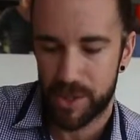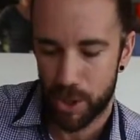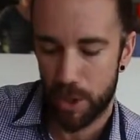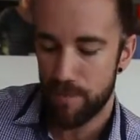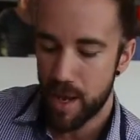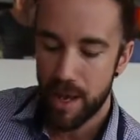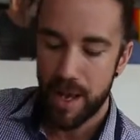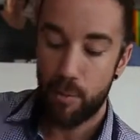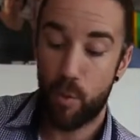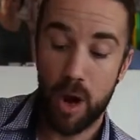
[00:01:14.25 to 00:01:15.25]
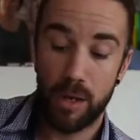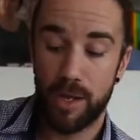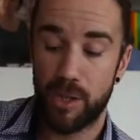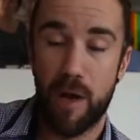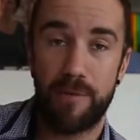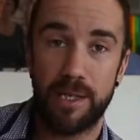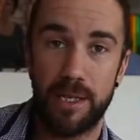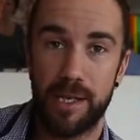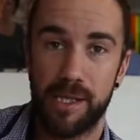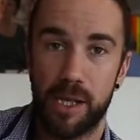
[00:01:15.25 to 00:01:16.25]
So while I dive into
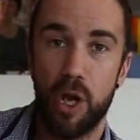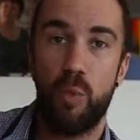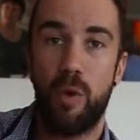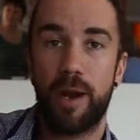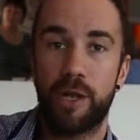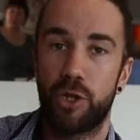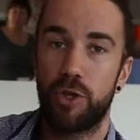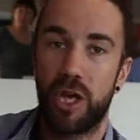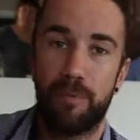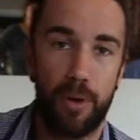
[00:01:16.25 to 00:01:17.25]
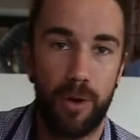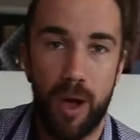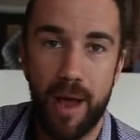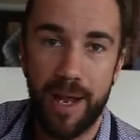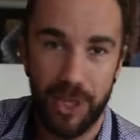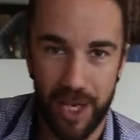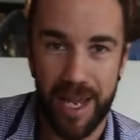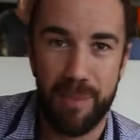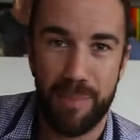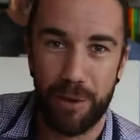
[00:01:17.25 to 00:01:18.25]
this, why don't you jump online and check
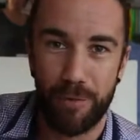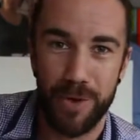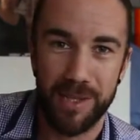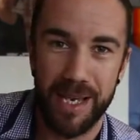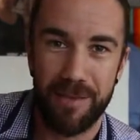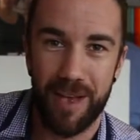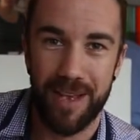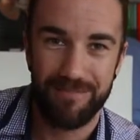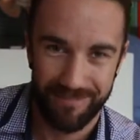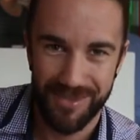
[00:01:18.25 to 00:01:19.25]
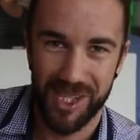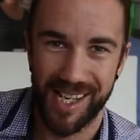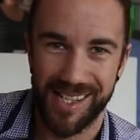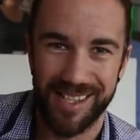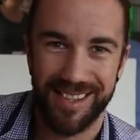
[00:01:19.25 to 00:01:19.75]
out Big Review TV. Cheers.